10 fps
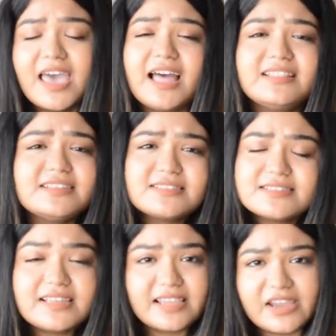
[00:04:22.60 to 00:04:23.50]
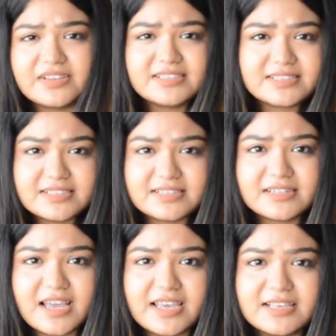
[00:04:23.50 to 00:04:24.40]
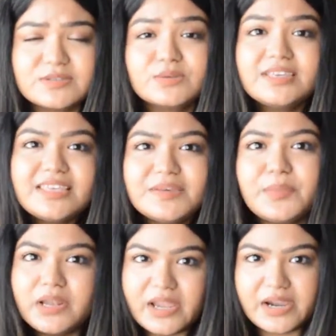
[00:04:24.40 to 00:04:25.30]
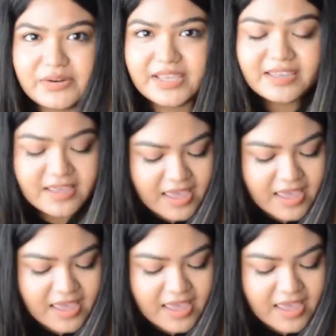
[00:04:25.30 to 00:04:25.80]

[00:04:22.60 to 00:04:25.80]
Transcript: and this is the layering season guys so keep layering